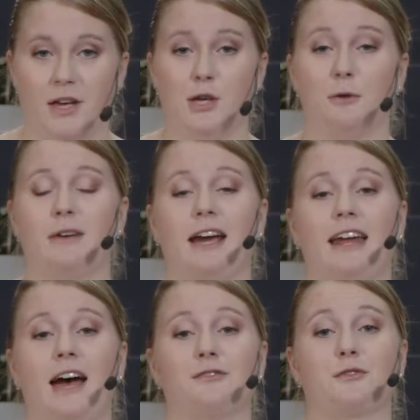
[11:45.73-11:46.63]
You might
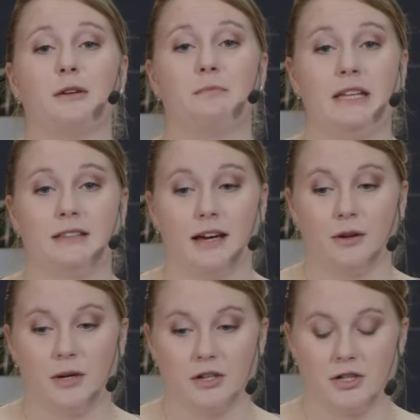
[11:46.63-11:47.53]
have to repeat that
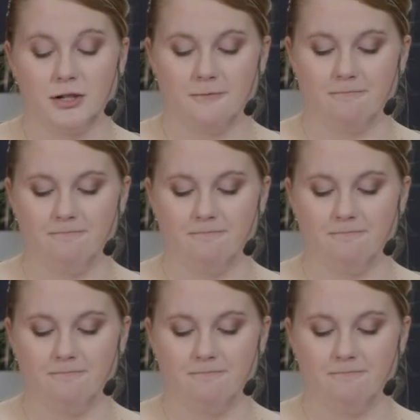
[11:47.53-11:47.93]
question.